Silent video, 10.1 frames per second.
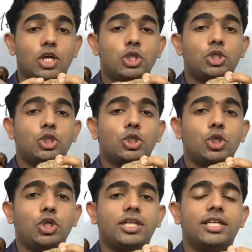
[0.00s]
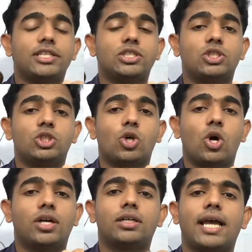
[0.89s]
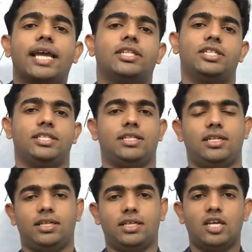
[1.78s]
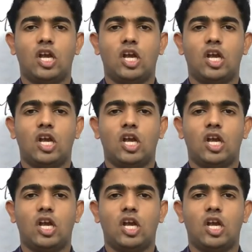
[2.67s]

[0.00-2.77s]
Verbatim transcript: should distort anteriorly.